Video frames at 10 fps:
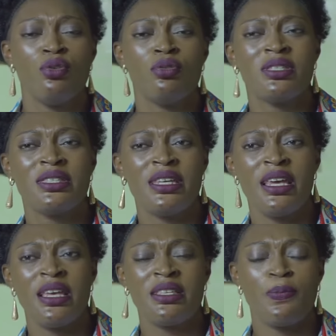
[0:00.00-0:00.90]
you
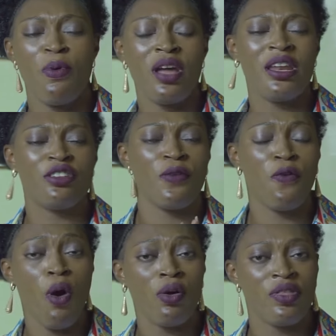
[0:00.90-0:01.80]
see spoilage of
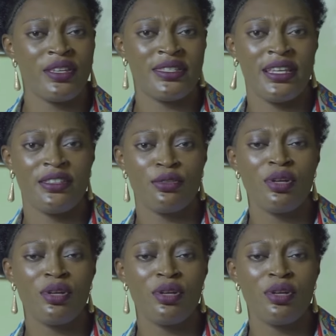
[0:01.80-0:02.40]
all these things.